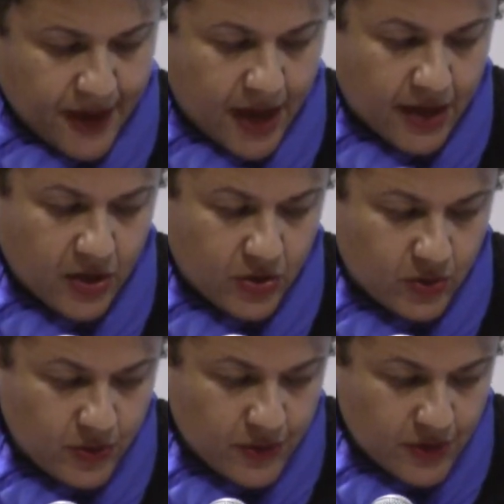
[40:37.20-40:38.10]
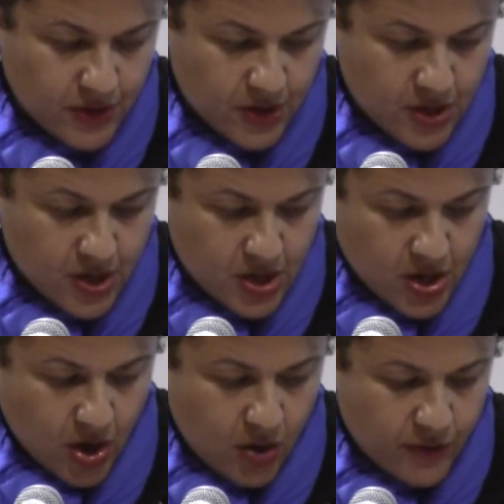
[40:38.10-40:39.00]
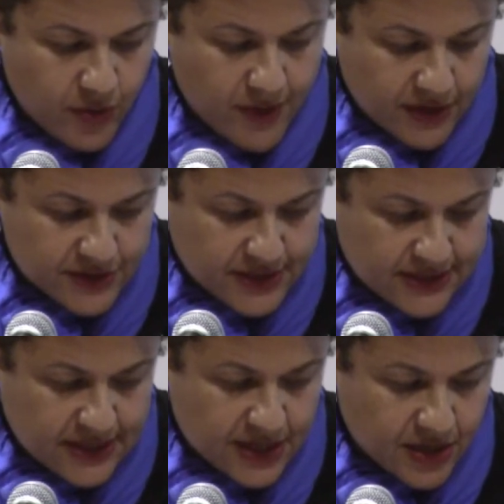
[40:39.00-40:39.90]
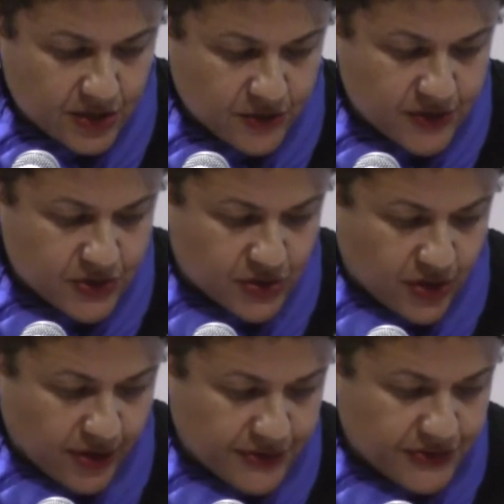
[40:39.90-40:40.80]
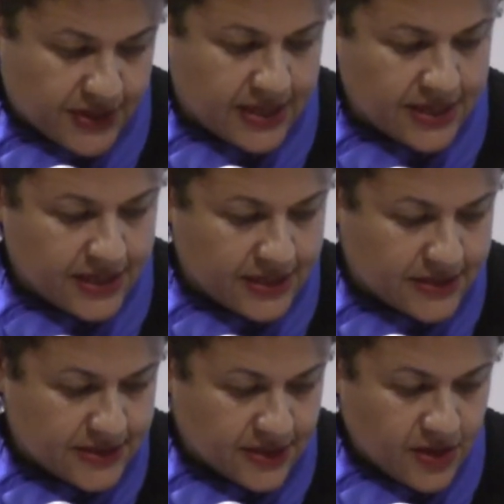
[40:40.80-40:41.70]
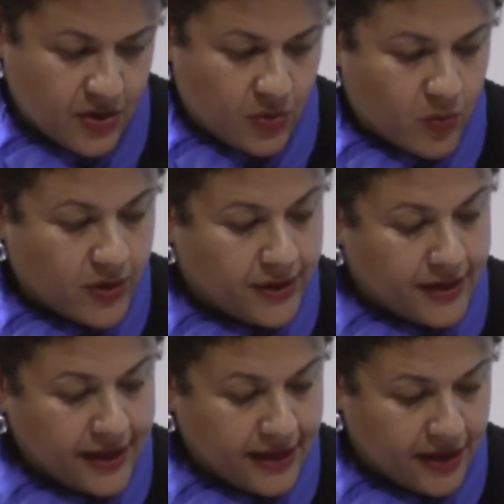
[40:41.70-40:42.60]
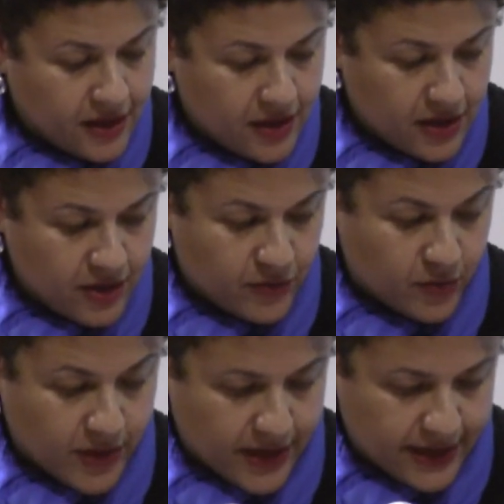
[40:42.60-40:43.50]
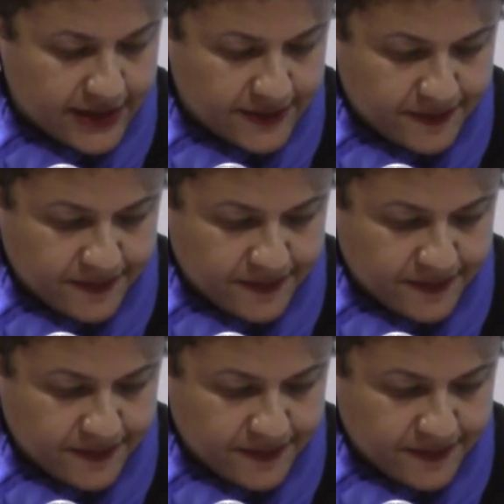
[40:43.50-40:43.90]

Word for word: Haiku, over the mountains and under the stars, it is one hell of a ride.